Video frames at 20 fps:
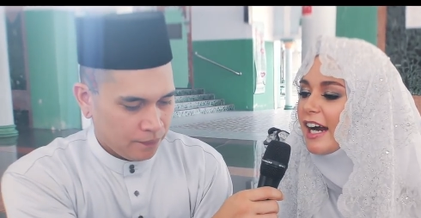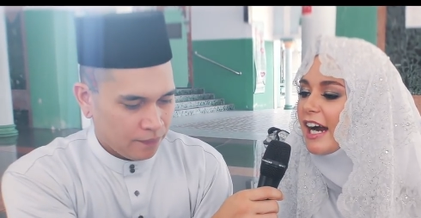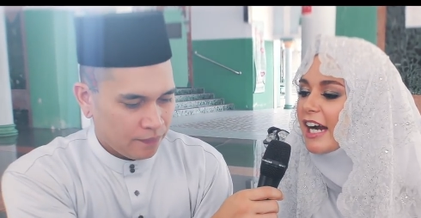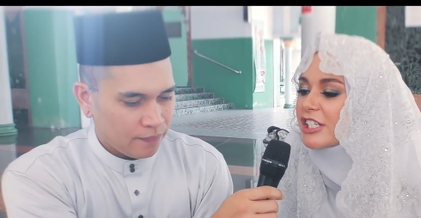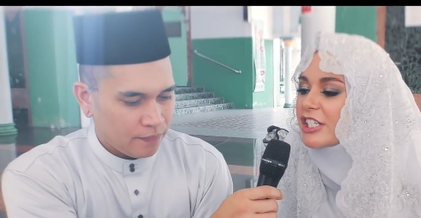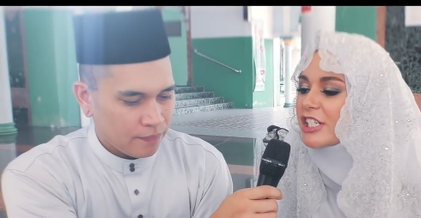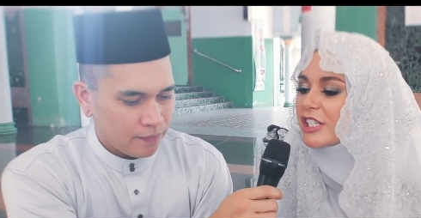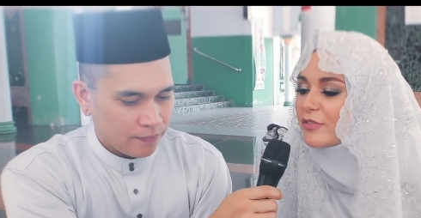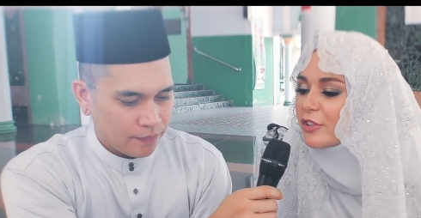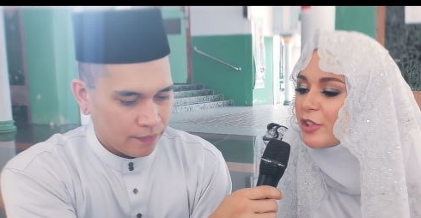
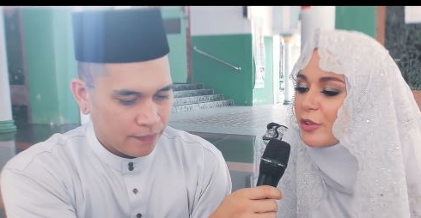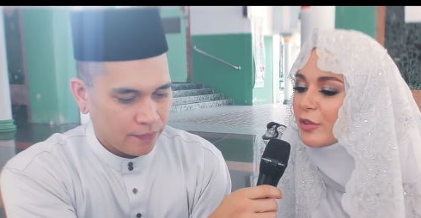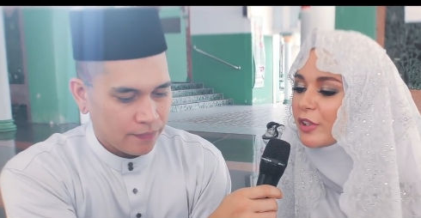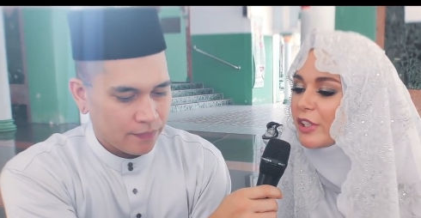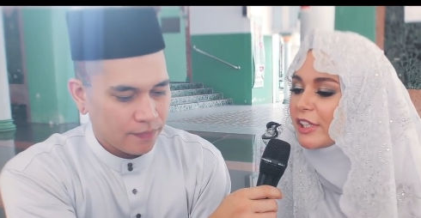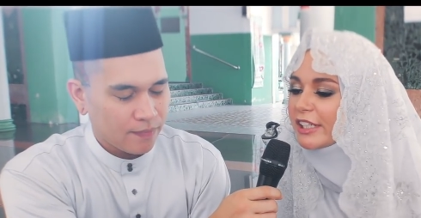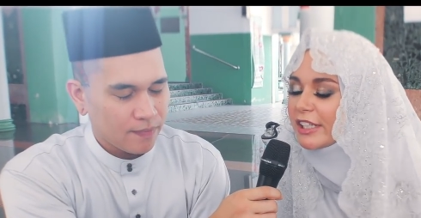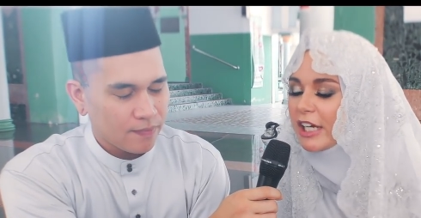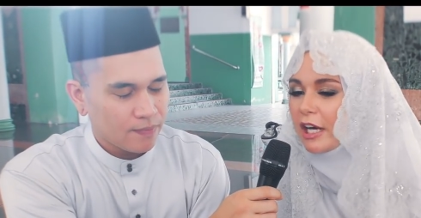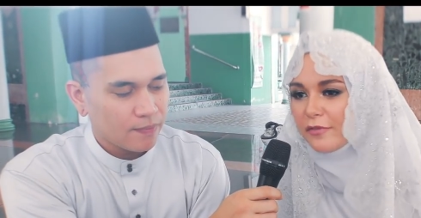Speaker 1: I just feel
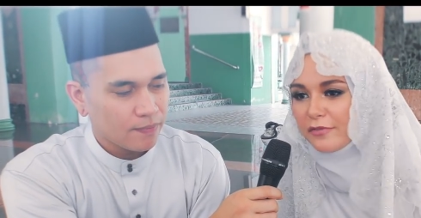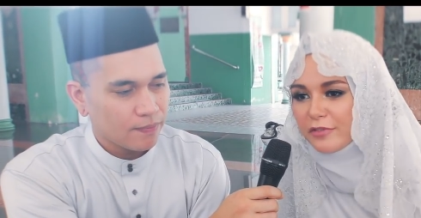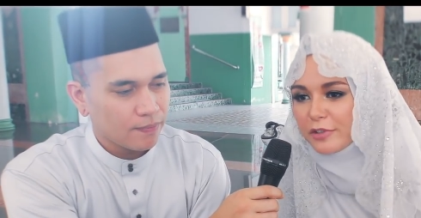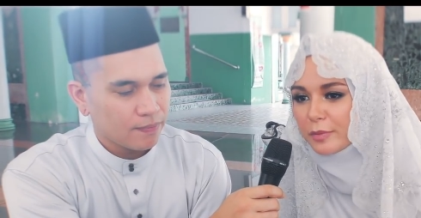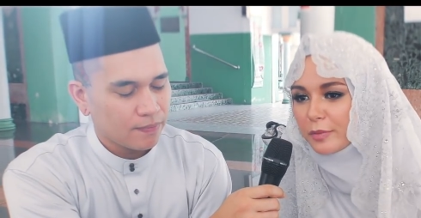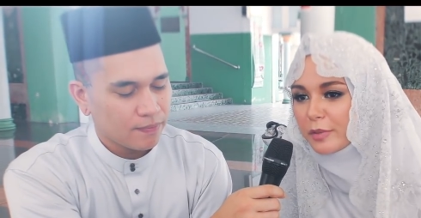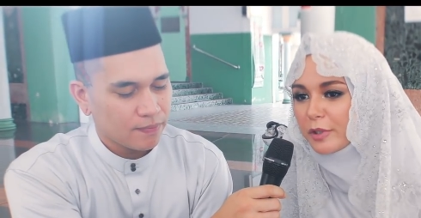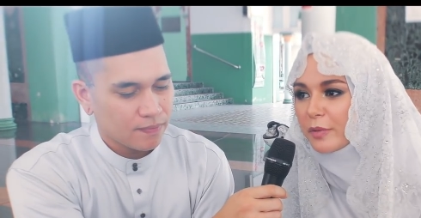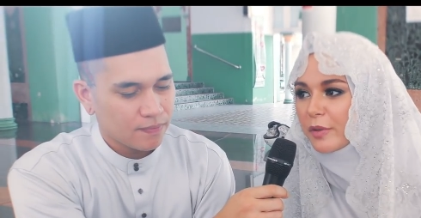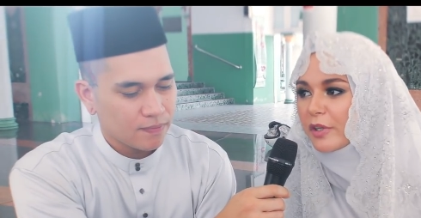really
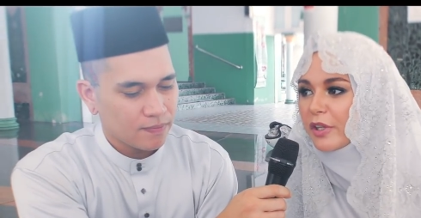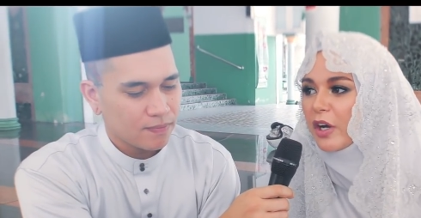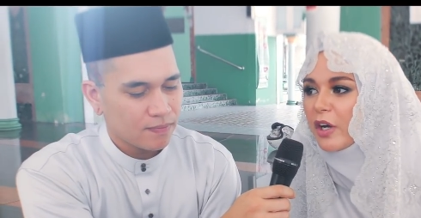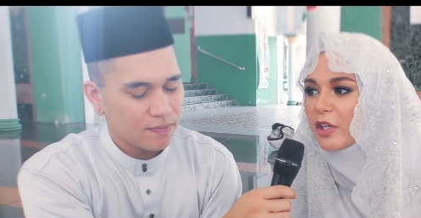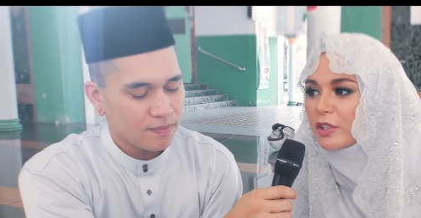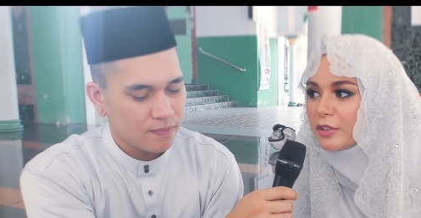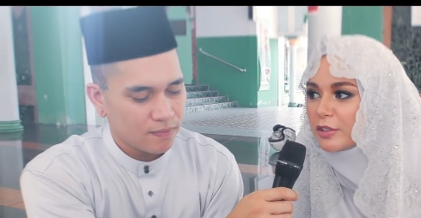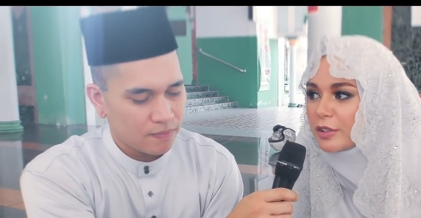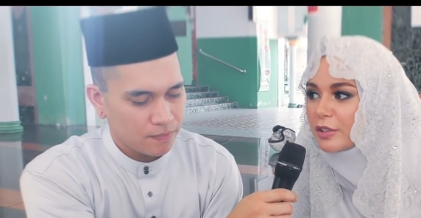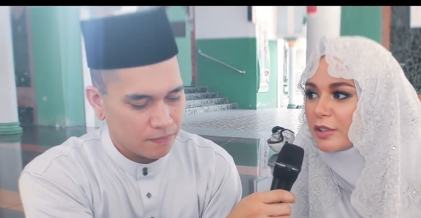comfortable with
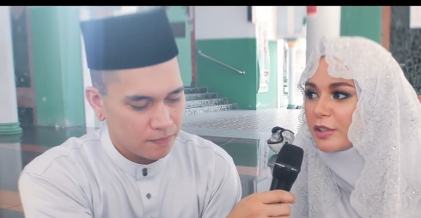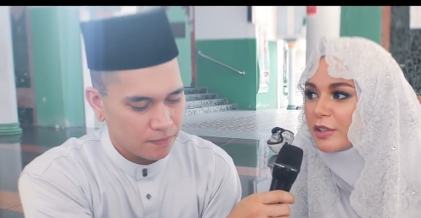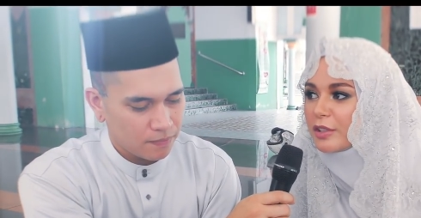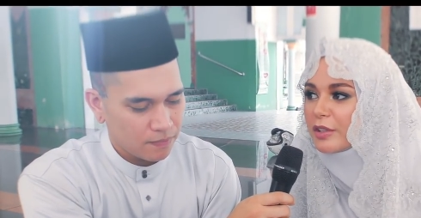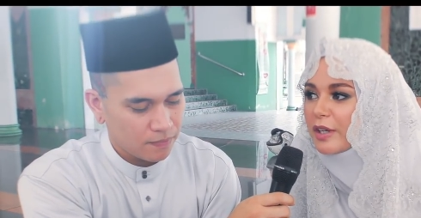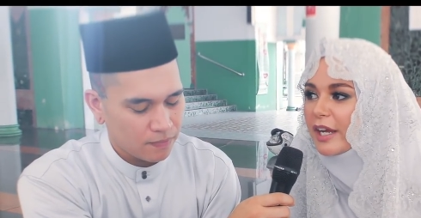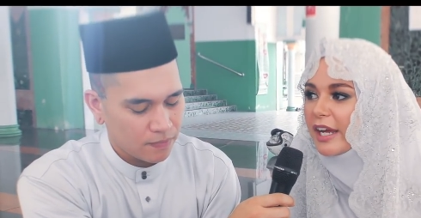Otto,